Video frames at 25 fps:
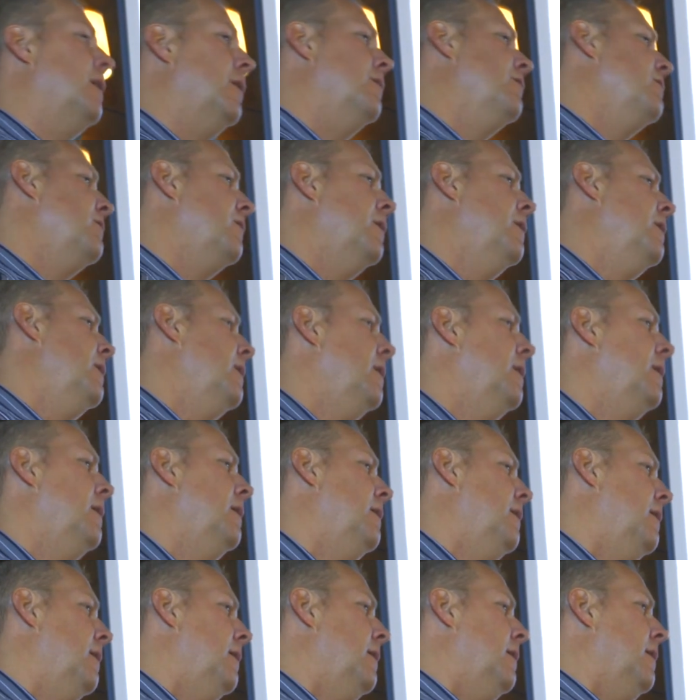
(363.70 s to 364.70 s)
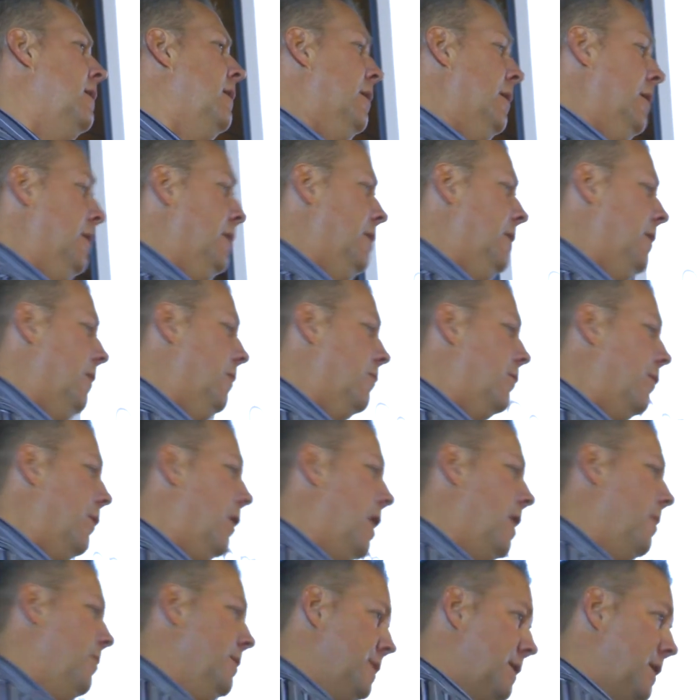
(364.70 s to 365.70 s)
of
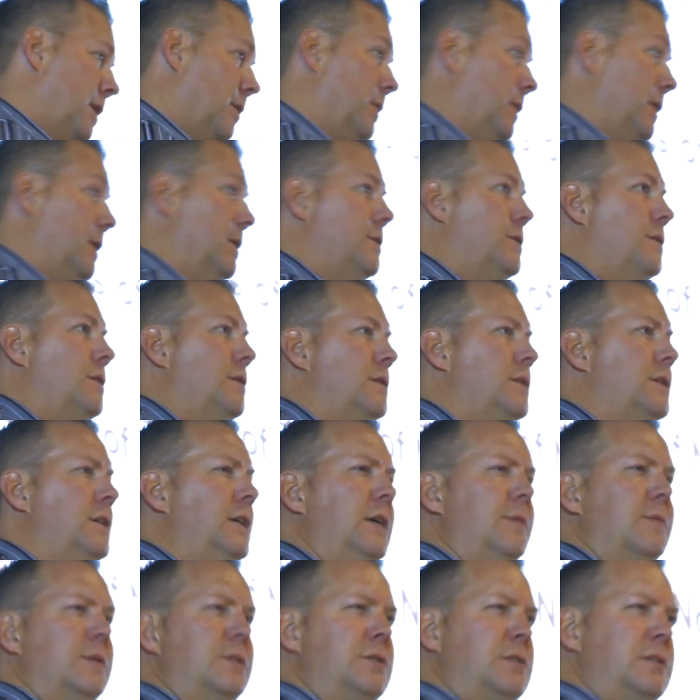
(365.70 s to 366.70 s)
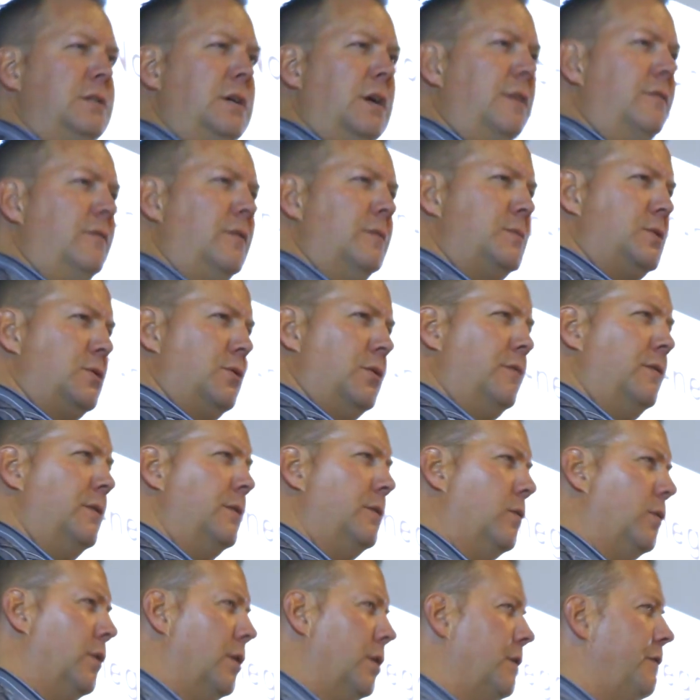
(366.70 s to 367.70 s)
Robin coming into the team and just kind of observing
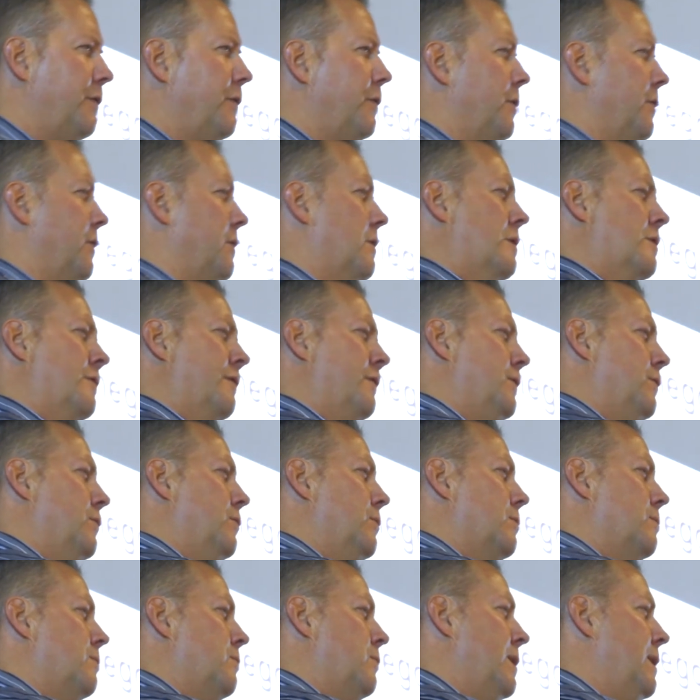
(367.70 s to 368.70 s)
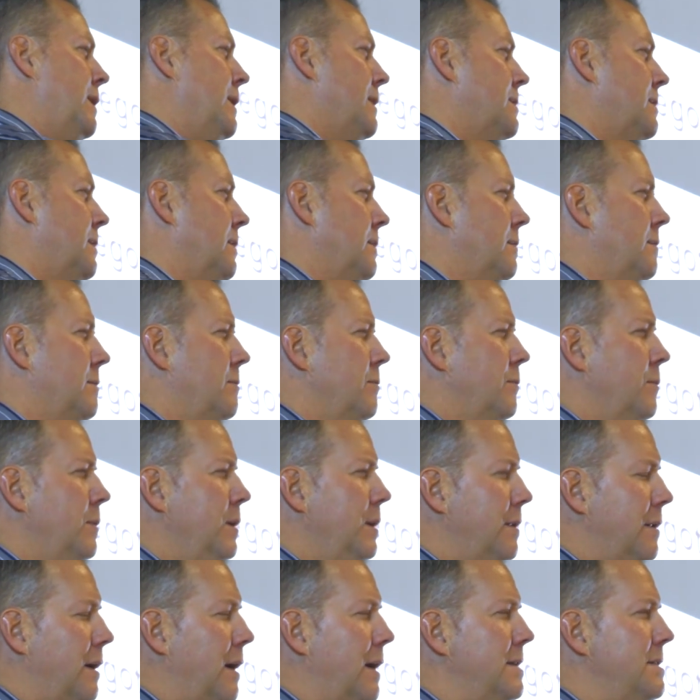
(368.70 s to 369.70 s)
the work for a few weeks and
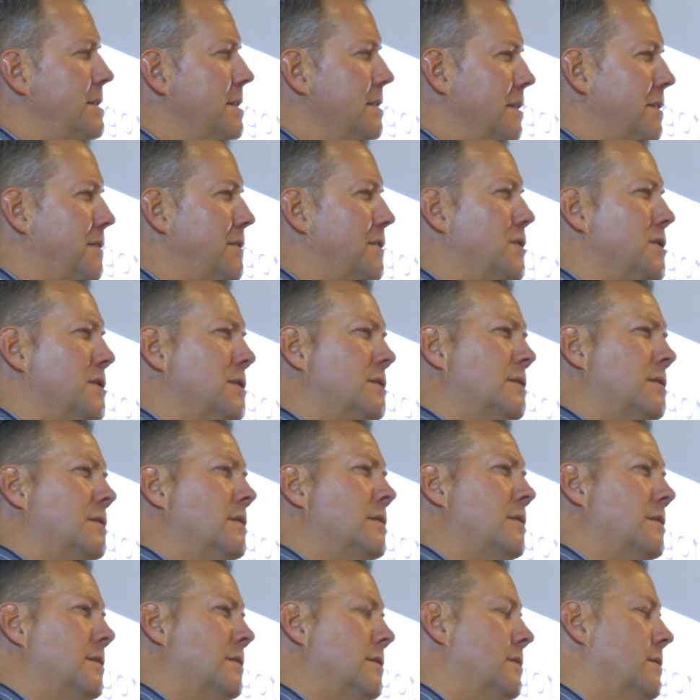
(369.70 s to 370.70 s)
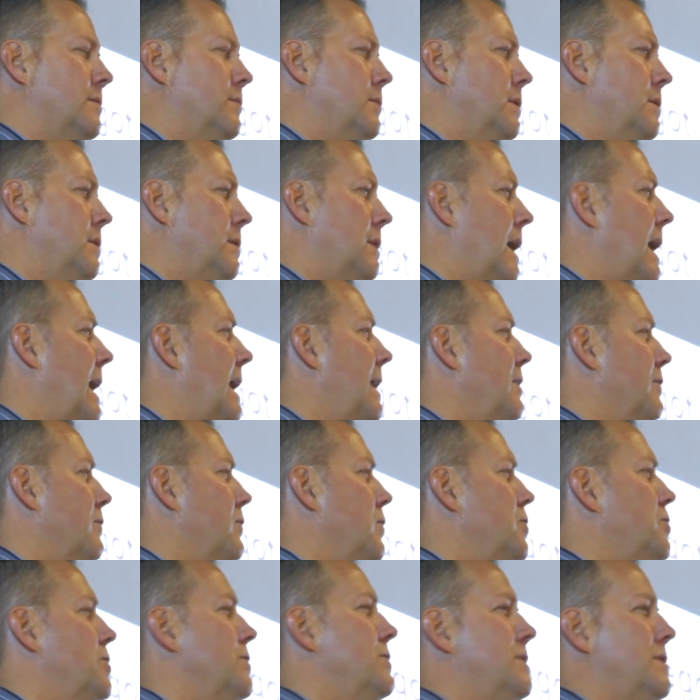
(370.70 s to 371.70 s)
realizing that there's a real lack of
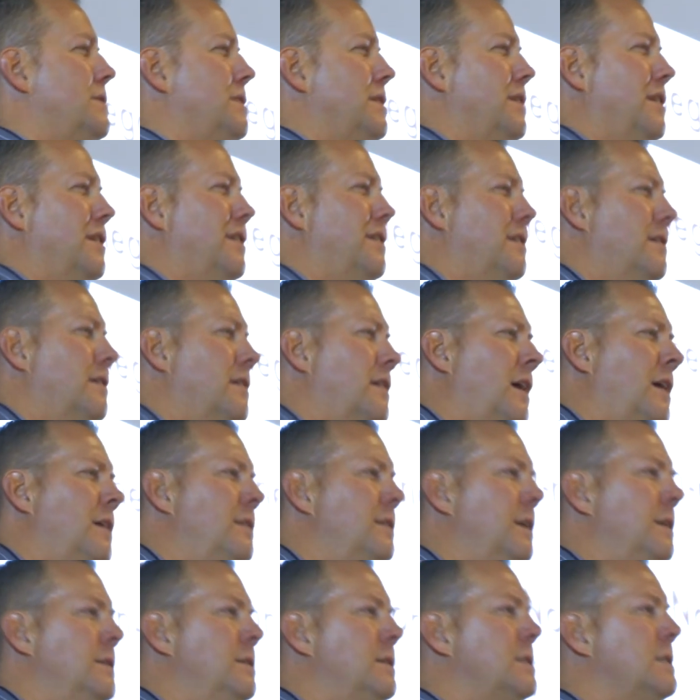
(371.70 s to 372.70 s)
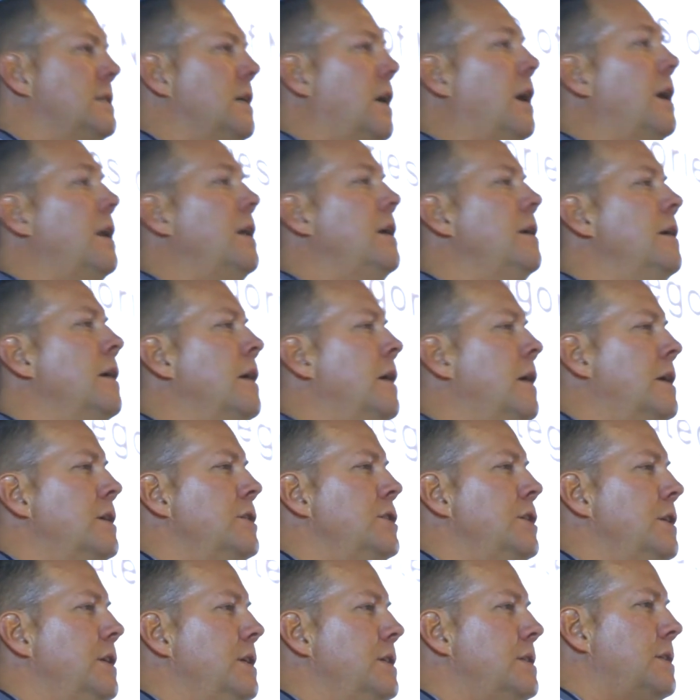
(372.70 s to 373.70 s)
urgency and deciding
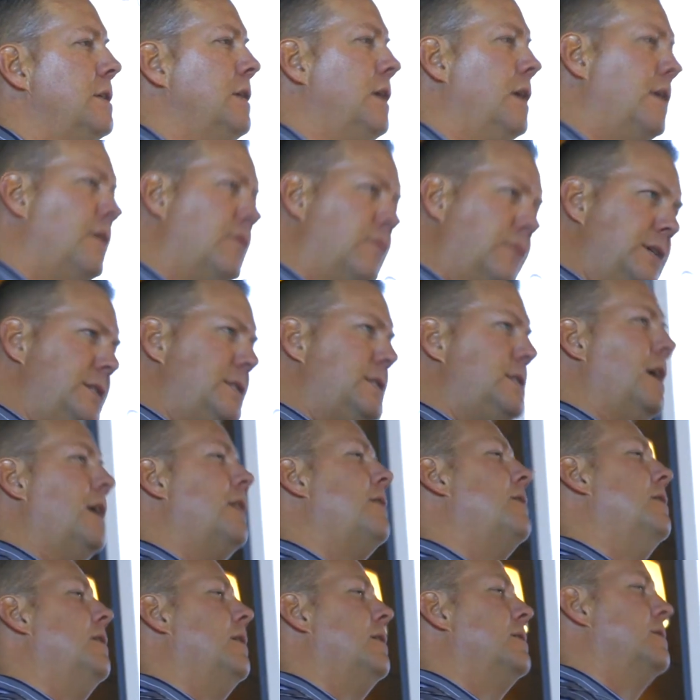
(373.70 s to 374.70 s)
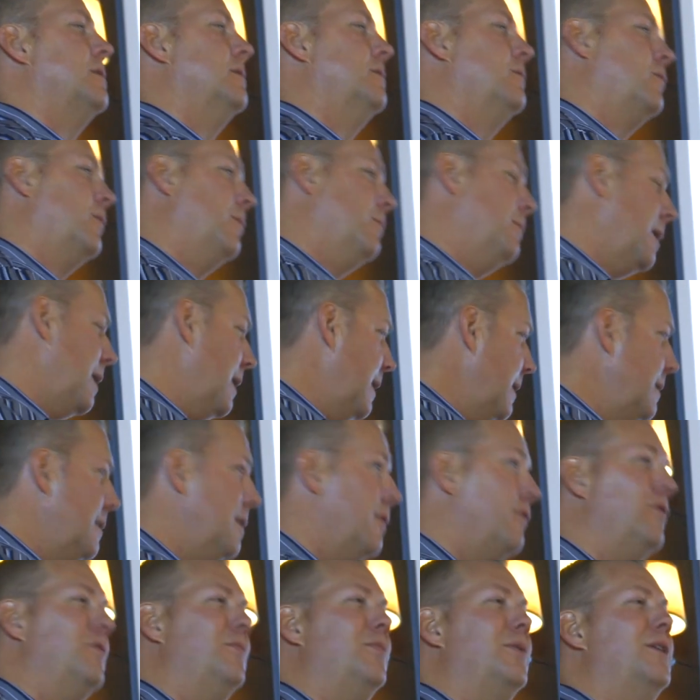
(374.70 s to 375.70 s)
she needs to kind of reset things and remind
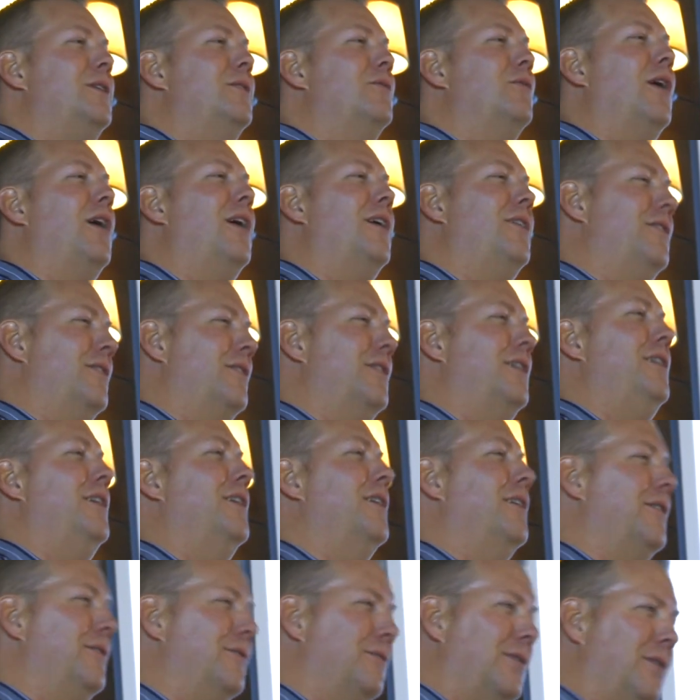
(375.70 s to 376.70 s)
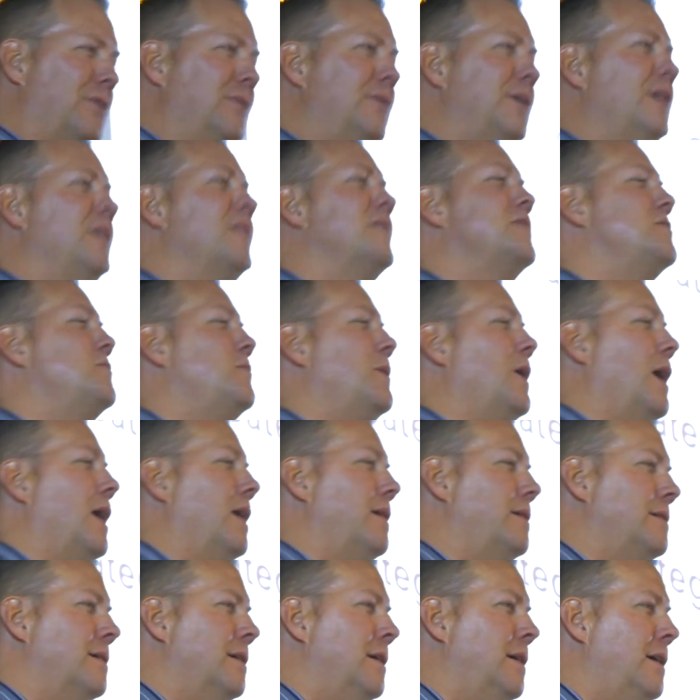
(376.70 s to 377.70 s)
everybody why they're here and what we
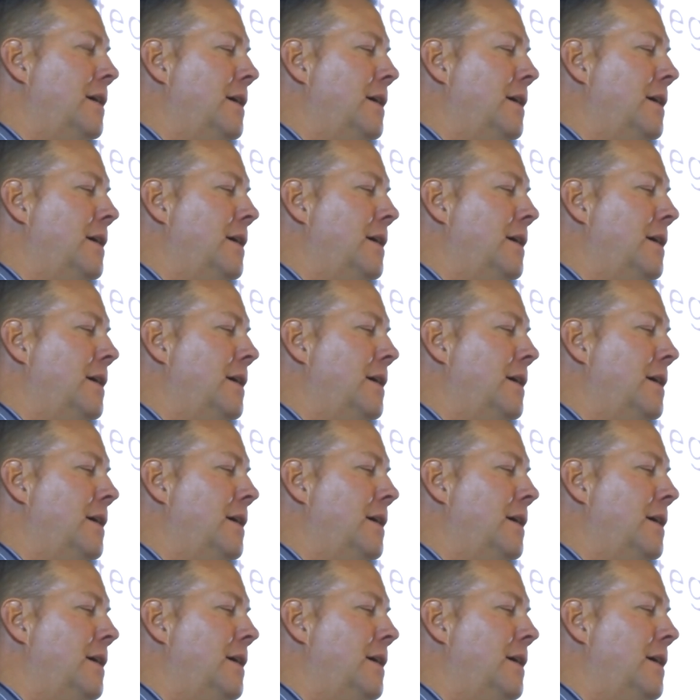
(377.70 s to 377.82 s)
expect.